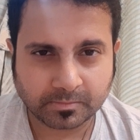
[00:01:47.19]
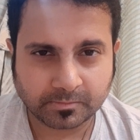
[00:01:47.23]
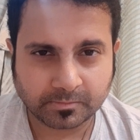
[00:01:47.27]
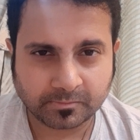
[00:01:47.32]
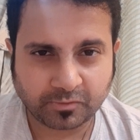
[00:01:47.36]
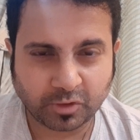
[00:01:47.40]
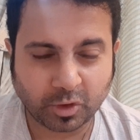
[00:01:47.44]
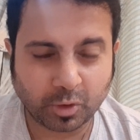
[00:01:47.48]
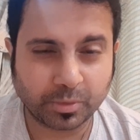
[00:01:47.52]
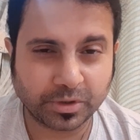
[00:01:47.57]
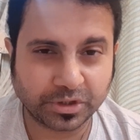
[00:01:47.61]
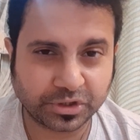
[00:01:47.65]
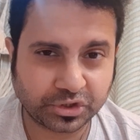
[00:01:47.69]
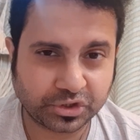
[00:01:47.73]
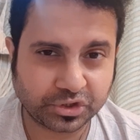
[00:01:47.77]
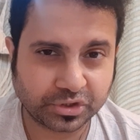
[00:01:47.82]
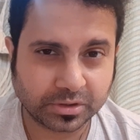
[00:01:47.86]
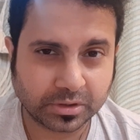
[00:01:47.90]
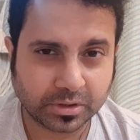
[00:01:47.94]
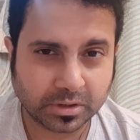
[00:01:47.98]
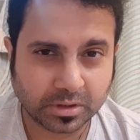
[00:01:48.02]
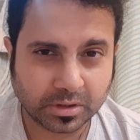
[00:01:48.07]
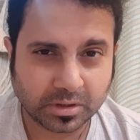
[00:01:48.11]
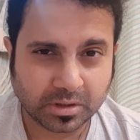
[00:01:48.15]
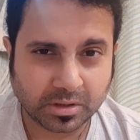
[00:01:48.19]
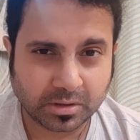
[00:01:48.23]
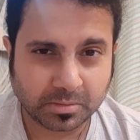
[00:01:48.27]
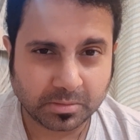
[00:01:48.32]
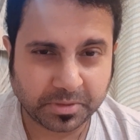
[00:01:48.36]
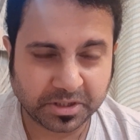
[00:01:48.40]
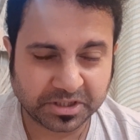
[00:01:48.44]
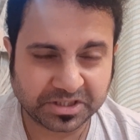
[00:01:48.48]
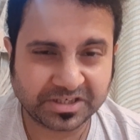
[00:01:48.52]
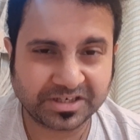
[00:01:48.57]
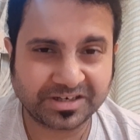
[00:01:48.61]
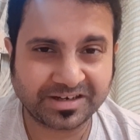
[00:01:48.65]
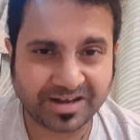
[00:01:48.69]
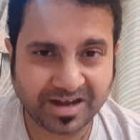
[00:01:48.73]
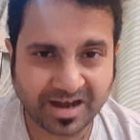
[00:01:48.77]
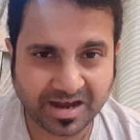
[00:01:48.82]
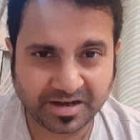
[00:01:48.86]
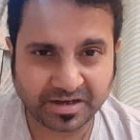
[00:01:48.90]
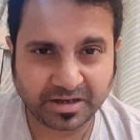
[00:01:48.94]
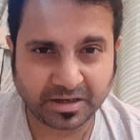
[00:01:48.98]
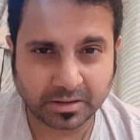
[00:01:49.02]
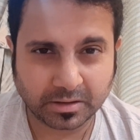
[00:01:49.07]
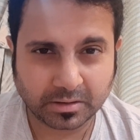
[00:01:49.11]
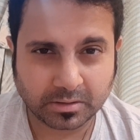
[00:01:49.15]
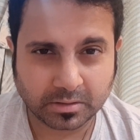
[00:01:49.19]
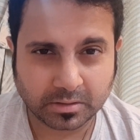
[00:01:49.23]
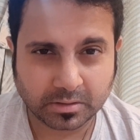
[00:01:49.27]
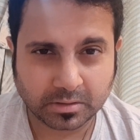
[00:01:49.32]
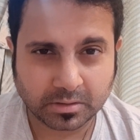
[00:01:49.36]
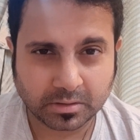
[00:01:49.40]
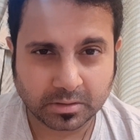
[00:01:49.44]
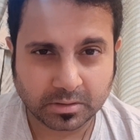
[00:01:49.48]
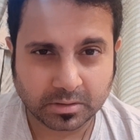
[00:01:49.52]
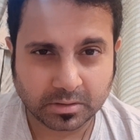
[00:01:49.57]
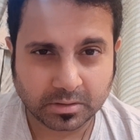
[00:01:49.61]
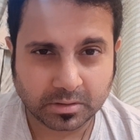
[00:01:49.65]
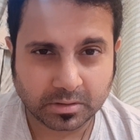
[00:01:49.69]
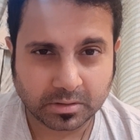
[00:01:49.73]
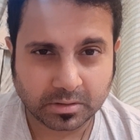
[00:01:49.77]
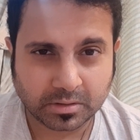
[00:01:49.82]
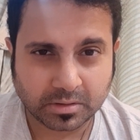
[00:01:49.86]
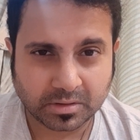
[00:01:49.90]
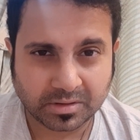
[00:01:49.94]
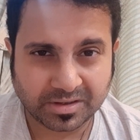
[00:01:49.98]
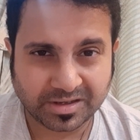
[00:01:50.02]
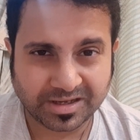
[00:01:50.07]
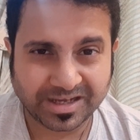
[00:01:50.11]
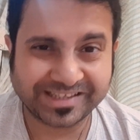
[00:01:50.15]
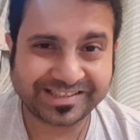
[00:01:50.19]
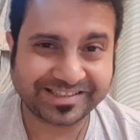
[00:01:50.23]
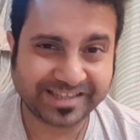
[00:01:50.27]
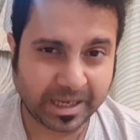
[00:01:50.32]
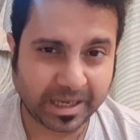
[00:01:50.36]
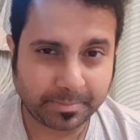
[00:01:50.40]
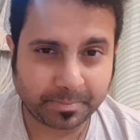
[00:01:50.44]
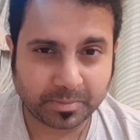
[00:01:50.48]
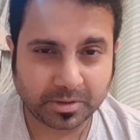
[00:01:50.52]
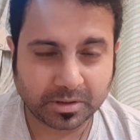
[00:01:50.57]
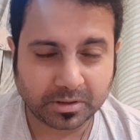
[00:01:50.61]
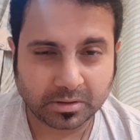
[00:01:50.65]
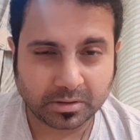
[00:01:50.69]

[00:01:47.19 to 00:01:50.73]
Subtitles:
for which President Ghani escaped,